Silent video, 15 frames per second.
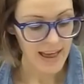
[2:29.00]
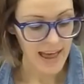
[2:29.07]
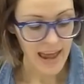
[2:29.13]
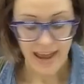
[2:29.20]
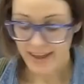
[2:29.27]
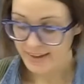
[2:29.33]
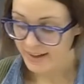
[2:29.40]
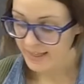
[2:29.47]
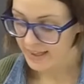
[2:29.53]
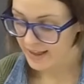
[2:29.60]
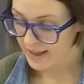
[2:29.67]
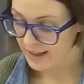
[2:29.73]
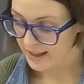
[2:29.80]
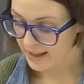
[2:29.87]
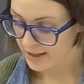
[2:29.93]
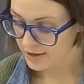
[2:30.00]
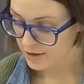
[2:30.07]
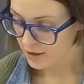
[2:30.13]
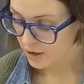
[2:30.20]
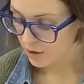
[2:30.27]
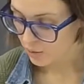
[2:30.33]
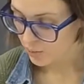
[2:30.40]
And
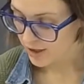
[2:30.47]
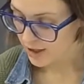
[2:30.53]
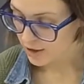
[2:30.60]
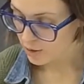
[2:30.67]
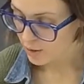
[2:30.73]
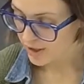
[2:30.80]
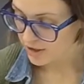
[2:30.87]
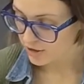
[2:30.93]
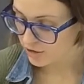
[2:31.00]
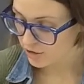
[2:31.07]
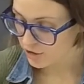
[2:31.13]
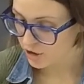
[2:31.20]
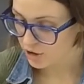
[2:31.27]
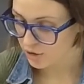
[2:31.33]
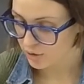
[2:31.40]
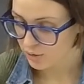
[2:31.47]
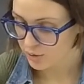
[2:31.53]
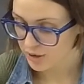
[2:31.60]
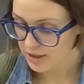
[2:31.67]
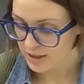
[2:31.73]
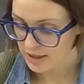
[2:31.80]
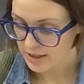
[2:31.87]
then we are going
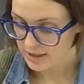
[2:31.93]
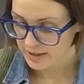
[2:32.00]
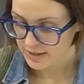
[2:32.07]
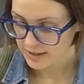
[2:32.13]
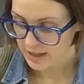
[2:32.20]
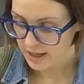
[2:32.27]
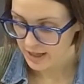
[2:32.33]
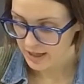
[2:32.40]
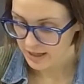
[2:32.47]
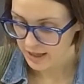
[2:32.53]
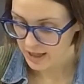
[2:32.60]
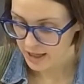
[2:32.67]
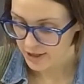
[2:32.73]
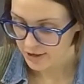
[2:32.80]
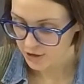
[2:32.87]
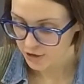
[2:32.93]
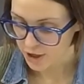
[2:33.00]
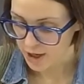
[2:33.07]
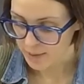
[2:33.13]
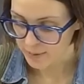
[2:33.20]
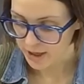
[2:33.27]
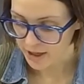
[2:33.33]
to take a
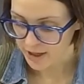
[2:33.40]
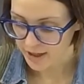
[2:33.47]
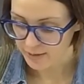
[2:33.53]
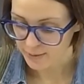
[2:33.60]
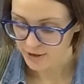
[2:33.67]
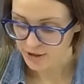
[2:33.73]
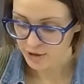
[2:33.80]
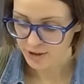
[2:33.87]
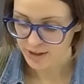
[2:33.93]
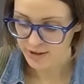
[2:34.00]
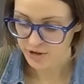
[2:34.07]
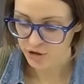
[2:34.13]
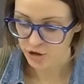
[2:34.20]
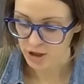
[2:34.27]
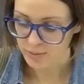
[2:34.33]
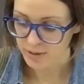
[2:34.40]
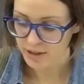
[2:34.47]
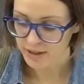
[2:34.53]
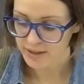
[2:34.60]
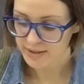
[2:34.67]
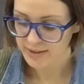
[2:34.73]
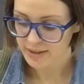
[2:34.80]
strawberry, and what do you think the
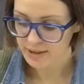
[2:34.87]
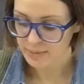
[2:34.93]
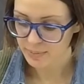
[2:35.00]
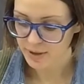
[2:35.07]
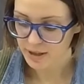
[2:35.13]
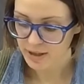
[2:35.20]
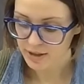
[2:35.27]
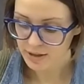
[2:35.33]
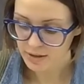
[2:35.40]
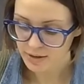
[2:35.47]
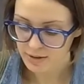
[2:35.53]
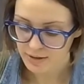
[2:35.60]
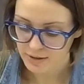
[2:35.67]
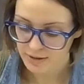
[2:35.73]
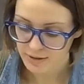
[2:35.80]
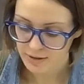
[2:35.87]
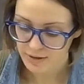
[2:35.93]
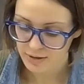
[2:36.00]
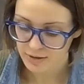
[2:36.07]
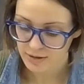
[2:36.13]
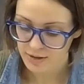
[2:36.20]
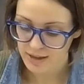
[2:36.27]
strawberry is gonna be?
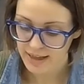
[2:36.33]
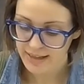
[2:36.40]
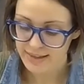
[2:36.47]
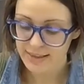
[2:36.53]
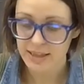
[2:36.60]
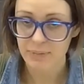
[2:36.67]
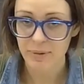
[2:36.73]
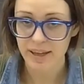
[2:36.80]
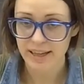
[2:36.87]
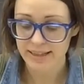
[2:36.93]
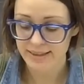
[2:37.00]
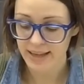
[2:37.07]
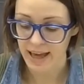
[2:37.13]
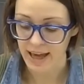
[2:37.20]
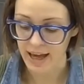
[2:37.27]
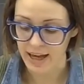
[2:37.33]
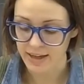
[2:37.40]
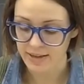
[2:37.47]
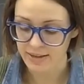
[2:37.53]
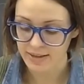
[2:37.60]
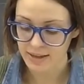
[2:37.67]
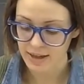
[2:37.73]
It's gonna be his hat.
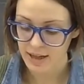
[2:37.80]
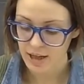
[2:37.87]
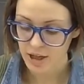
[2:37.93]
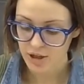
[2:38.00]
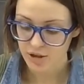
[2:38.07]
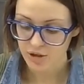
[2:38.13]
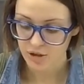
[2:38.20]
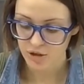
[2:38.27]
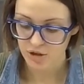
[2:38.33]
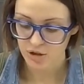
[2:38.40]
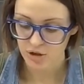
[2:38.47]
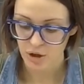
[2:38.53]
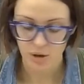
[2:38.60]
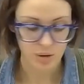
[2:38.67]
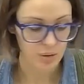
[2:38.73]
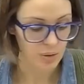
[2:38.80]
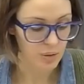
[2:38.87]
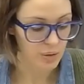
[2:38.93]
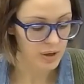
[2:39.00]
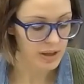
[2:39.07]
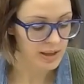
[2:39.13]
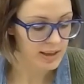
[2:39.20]

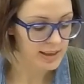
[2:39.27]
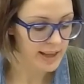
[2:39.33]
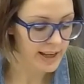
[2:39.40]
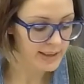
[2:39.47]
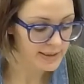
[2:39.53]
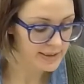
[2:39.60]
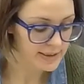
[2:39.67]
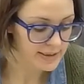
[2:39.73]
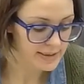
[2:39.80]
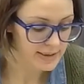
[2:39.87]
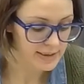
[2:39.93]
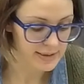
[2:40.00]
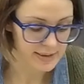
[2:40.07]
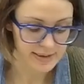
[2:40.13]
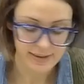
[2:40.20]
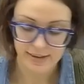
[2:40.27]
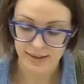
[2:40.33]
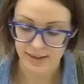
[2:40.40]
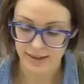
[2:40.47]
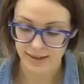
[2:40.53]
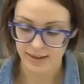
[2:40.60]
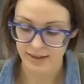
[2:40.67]
So let's
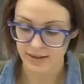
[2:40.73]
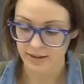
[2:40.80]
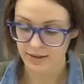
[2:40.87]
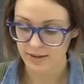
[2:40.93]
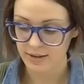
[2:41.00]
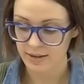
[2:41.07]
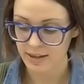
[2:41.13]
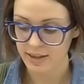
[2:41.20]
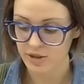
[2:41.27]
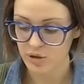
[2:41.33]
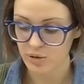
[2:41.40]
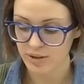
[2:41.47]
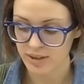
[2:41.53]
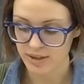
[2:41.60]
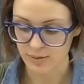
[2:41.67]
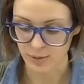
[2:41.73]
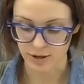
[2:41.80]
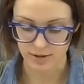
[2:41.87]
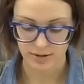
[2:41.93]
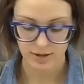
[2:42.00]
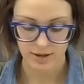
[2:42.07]
see, let's use this one.